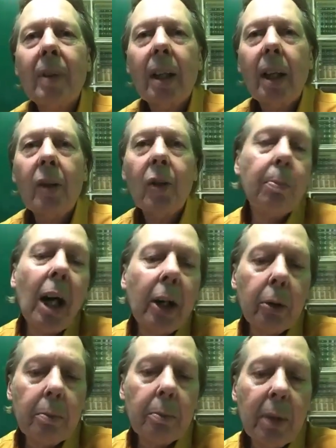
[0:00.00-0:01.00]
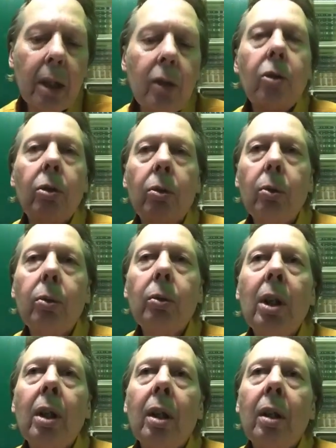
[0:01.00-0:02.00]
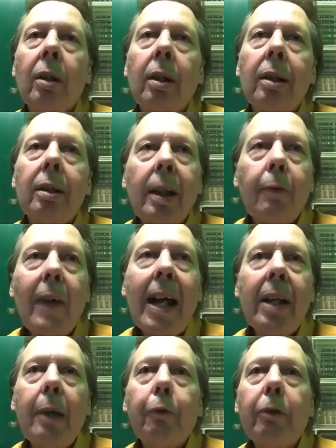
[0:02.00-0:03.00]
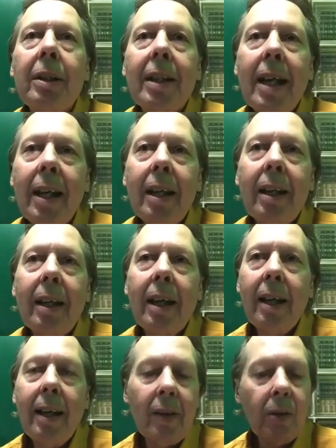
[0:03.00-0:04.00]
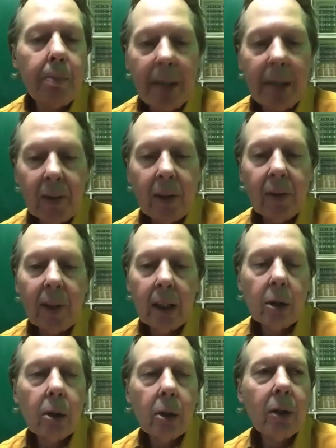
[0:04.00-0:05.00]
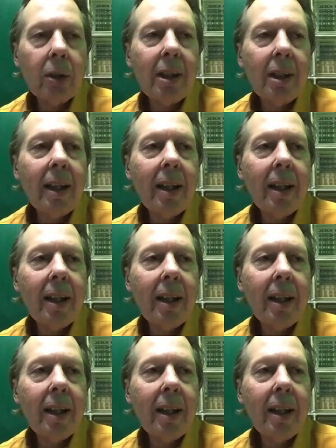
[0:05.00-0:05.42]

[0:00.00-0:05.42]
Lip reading: inspired me to live out every day as best as I could.